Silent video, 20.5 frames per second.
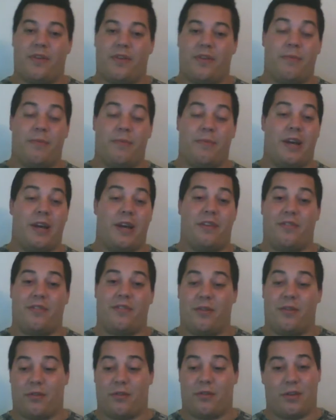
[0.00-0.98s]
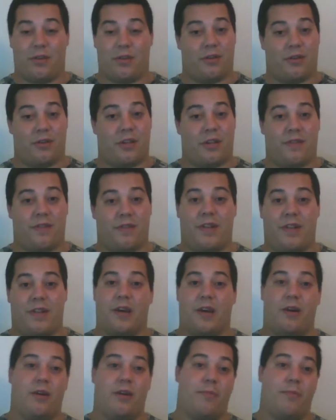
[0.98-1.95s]
somebody is still going to look at the
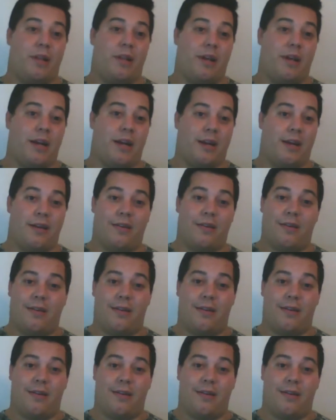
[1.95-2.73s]
video and be like,